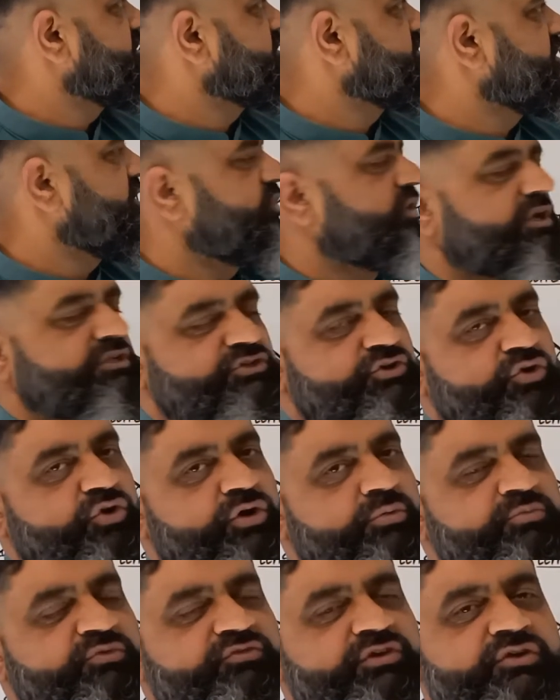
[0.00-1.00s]
which is known as
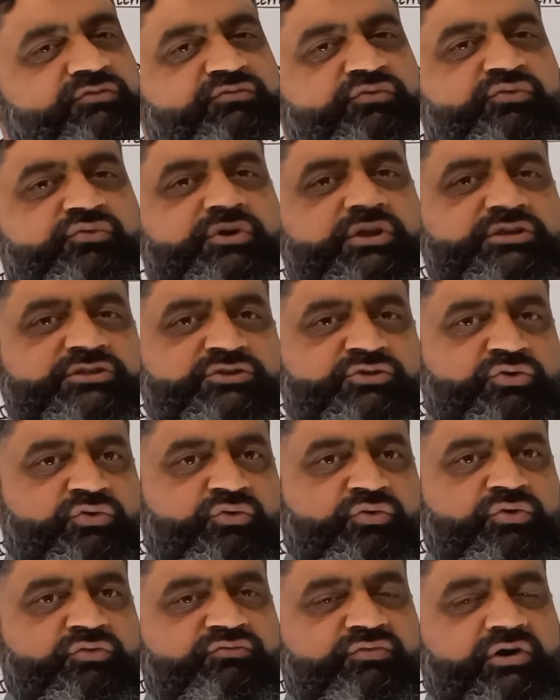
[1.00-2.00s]
crop, where food is
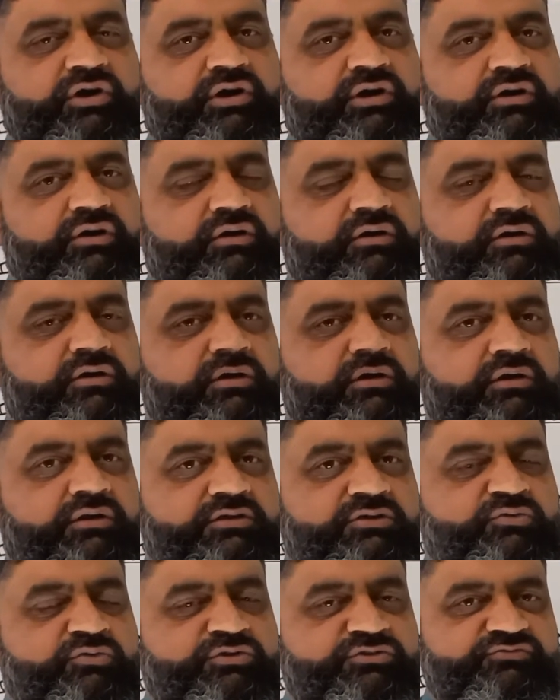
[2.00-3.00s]
stored for
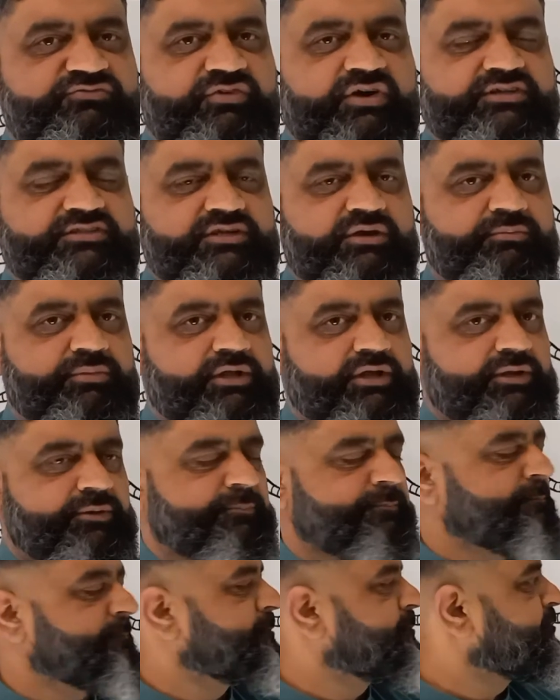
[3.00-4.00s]
some time.